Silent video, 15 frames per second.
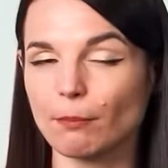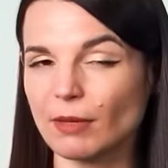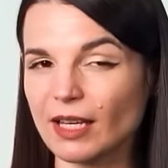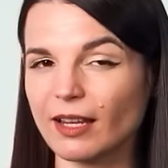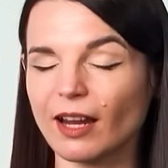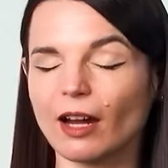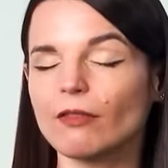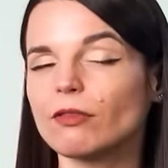Be
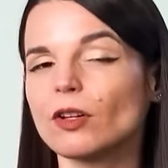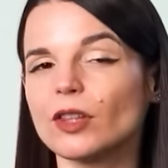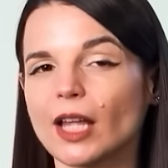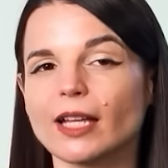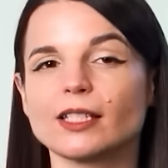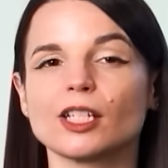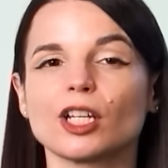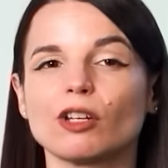careful
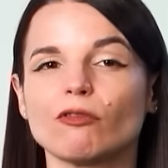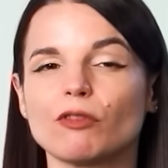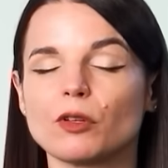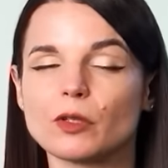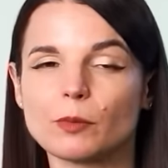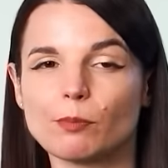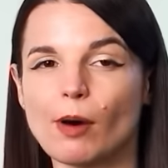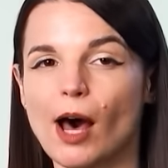not to
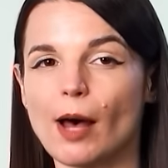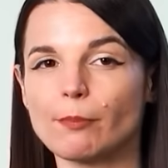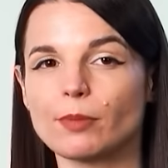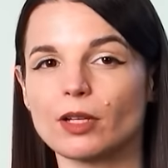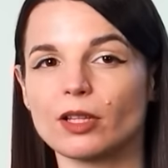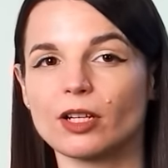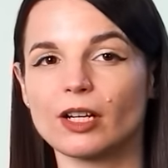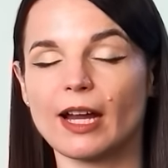confuse
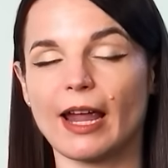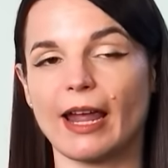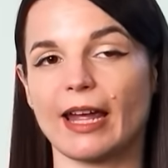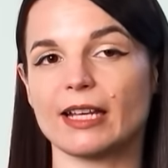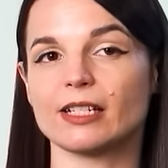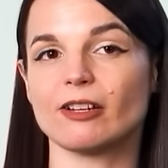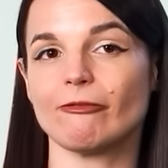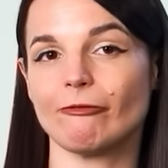popular
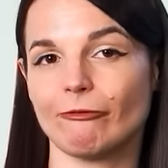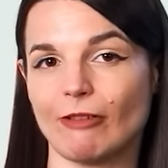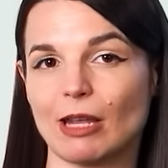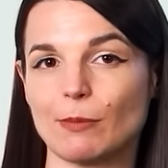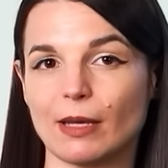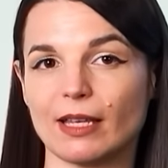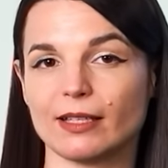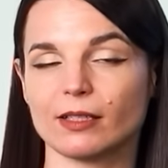and
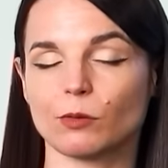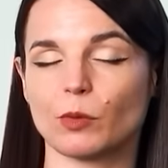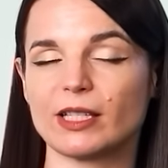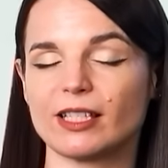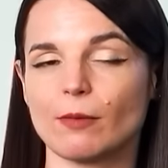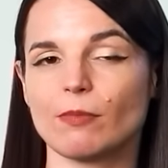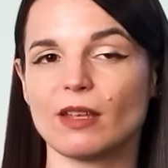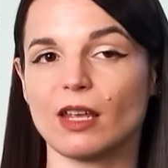famous. When
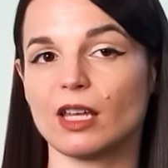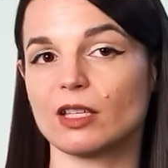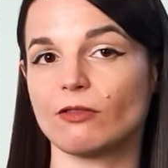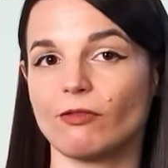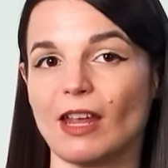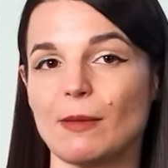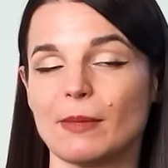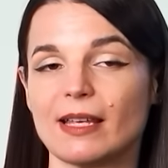something is
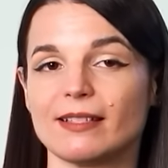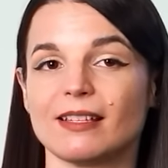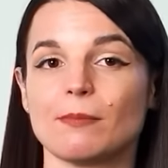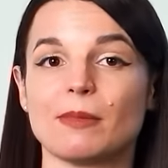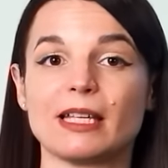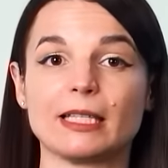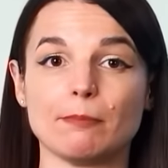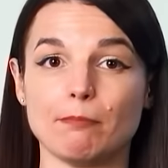famous, it
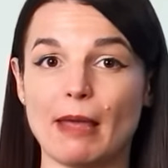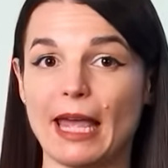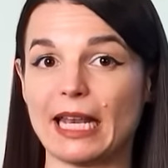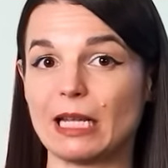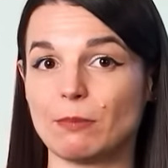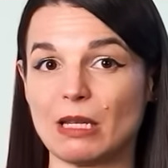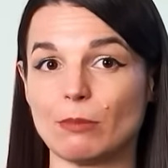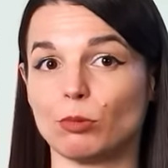means
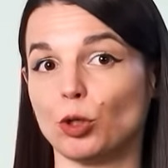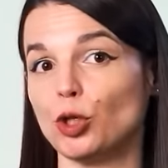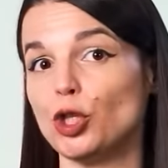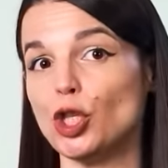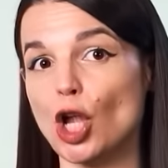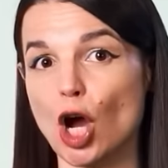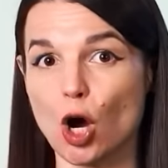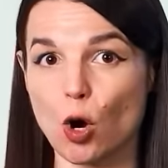many people
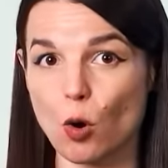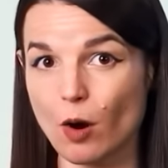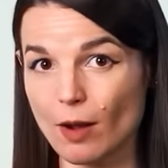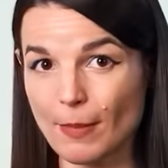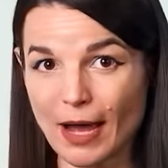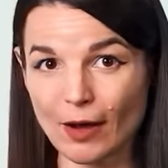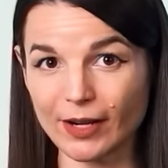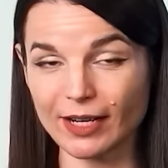know
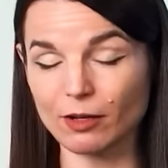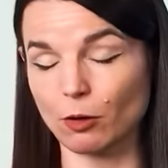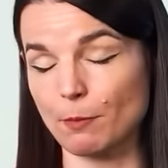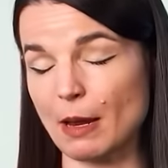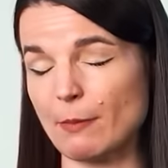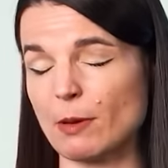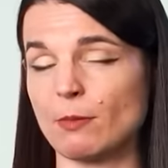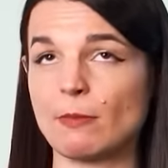about it, or
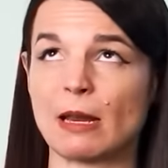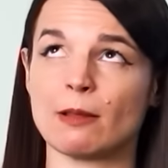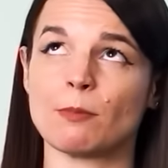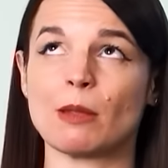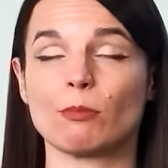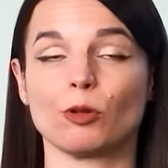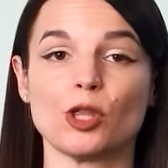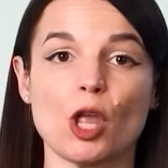maybe many
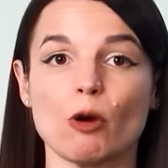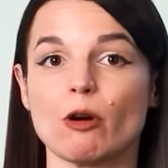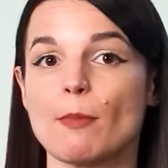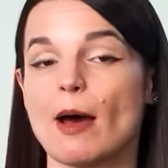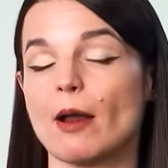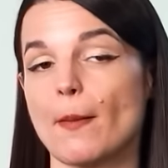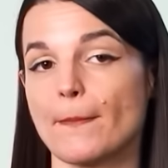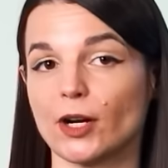people know
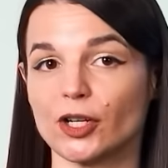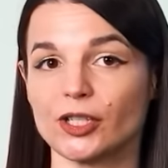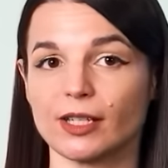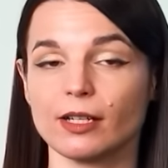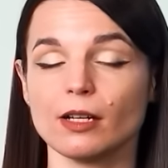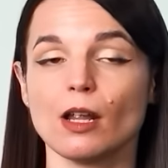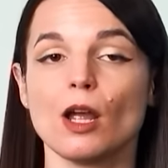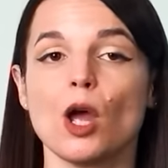about a
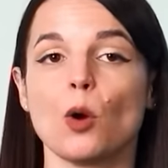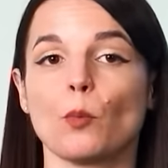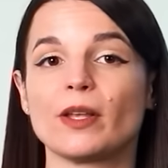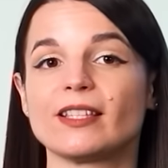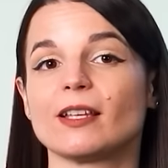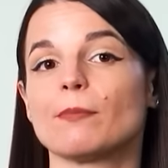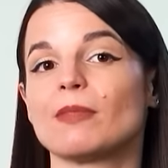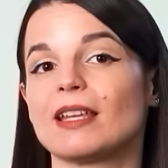person.
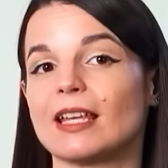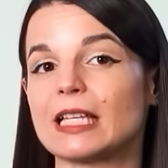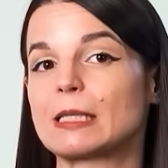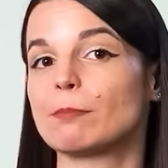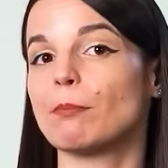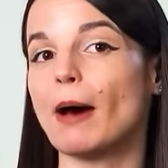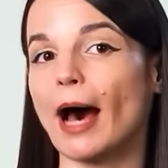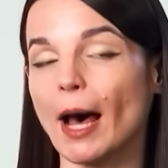When something is
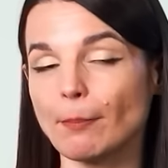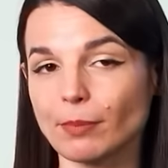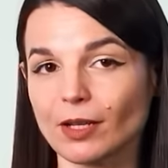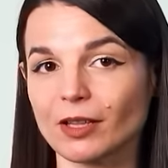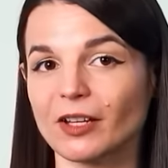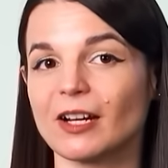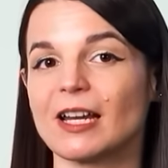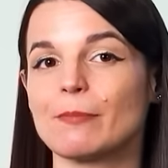
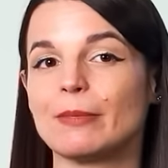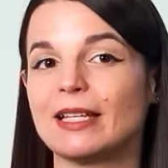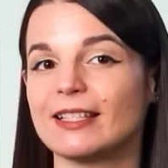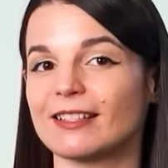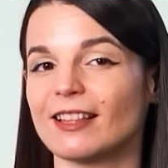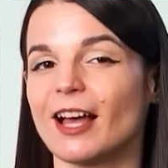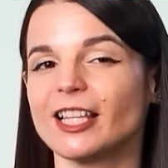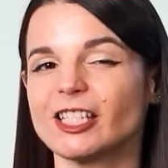popular, it
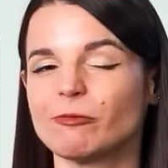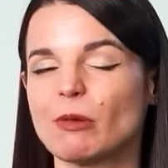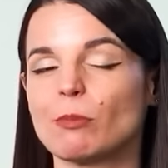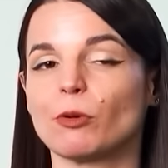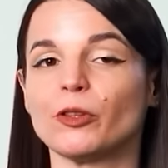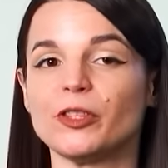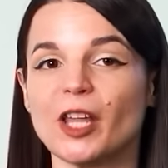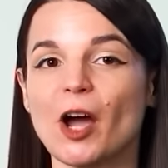means lots of
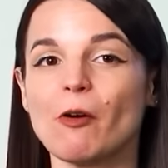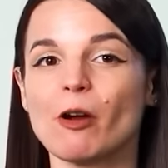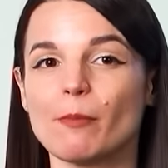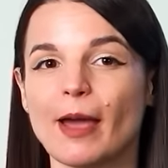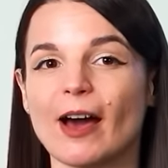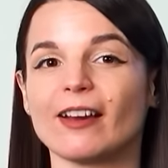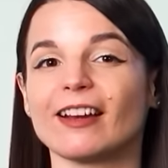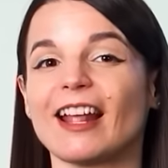people know
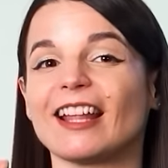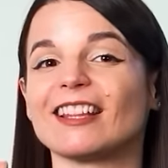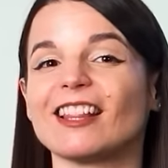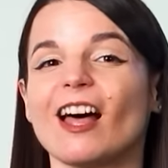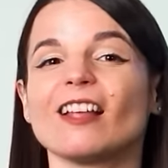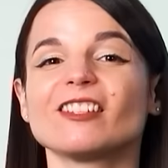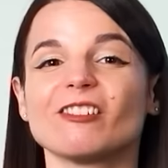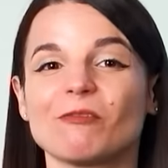about it and
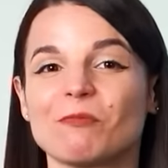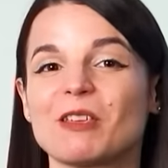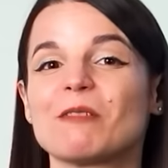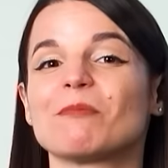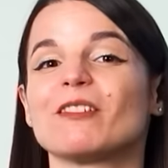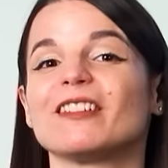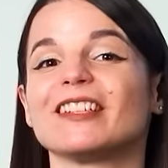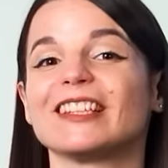lots of
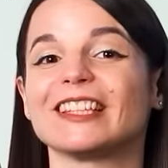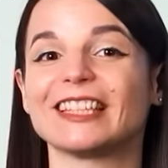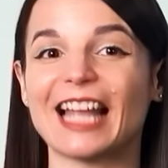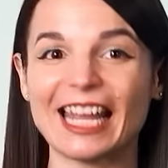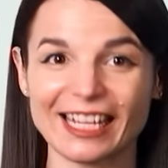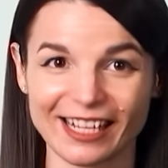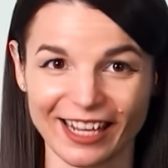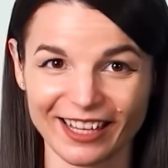people
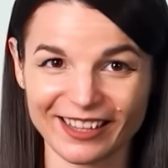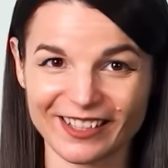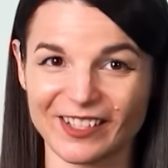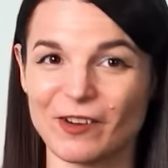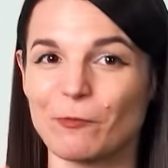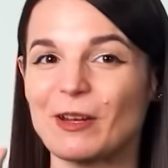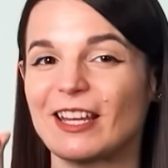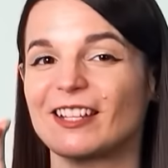like it.
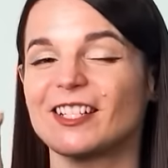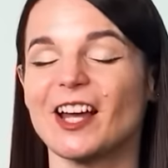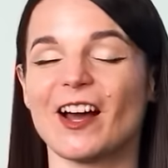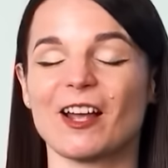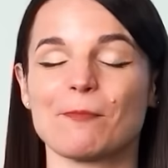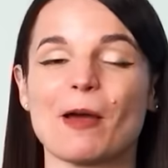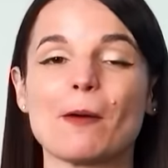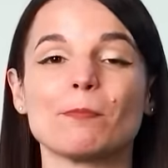So we can
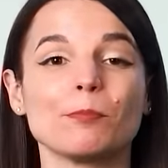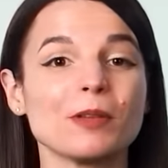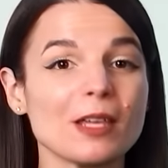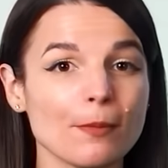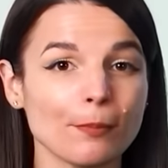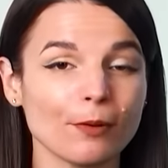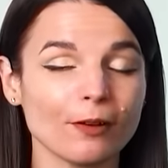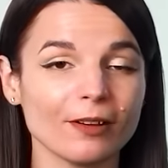talk about
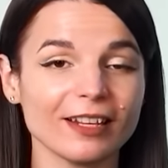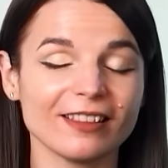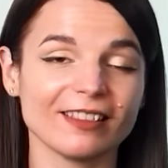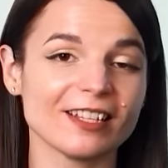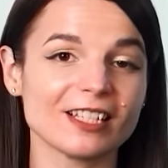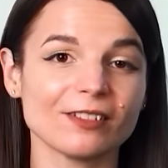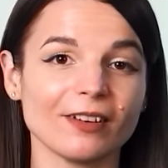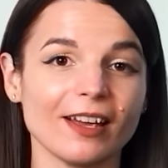people in
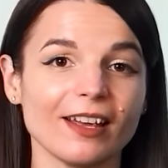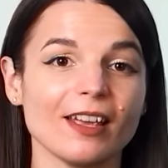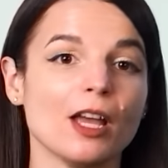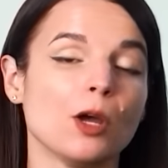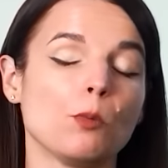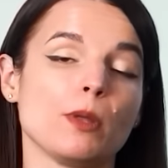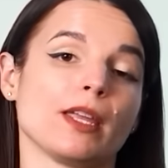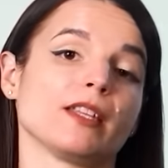this way.
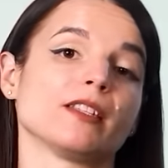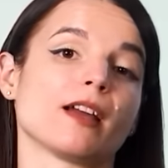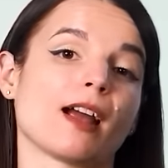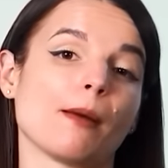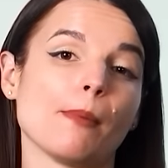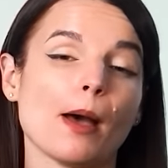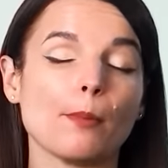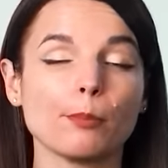We can talk
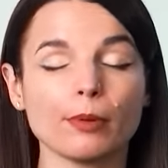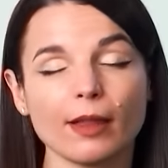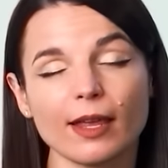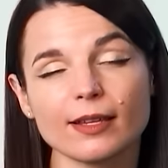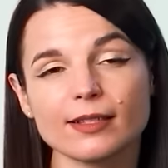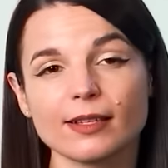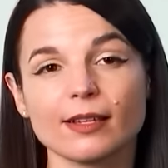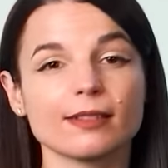about
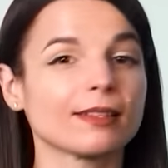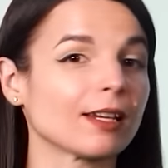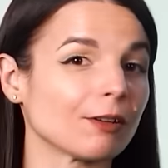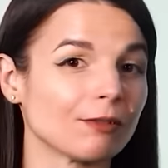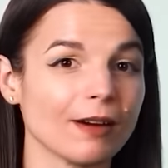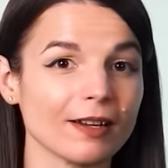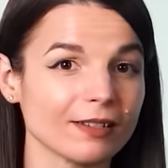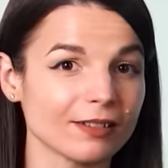places like
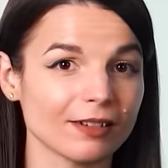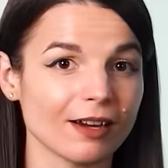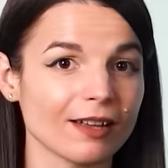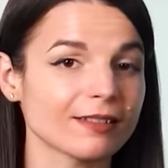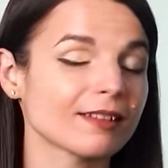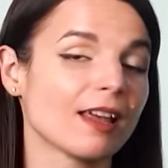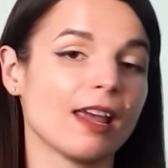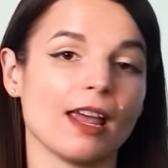
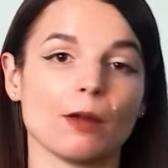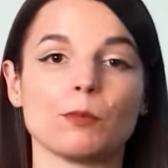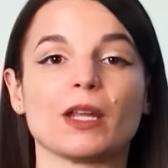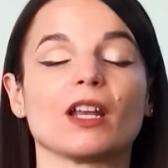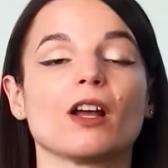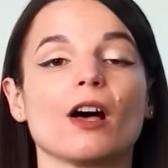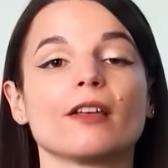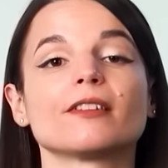restaurants, and we
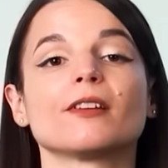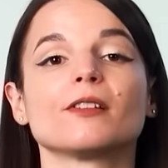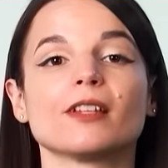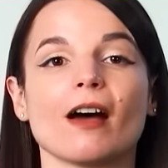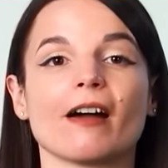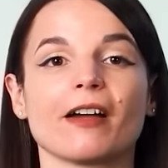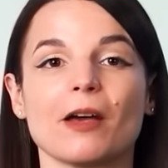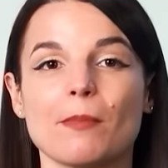can also
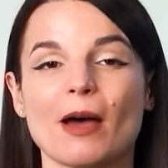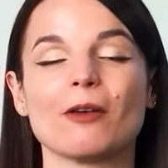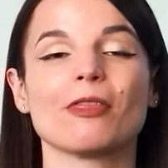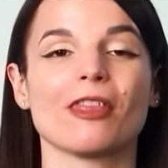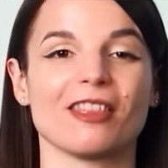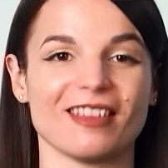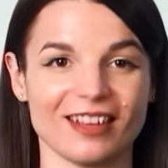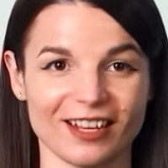talk about
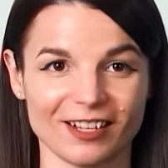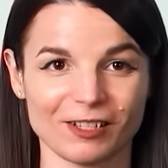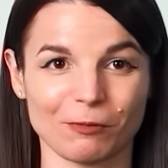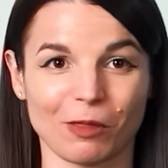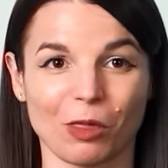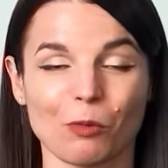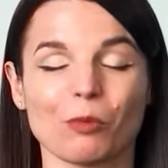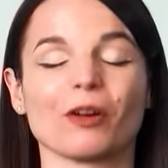things
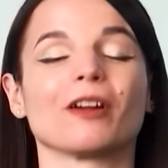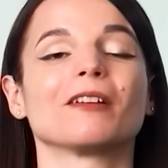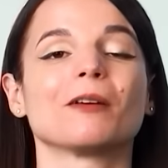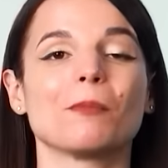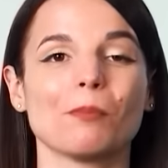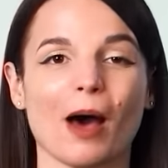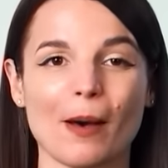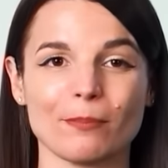with the word
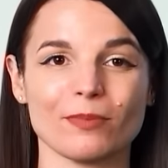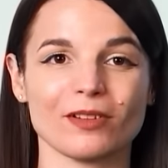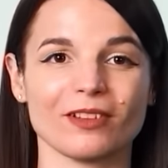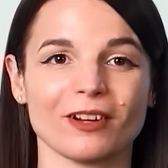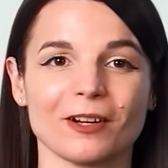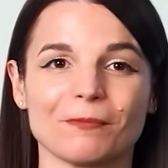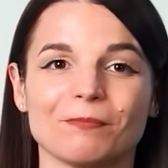popular.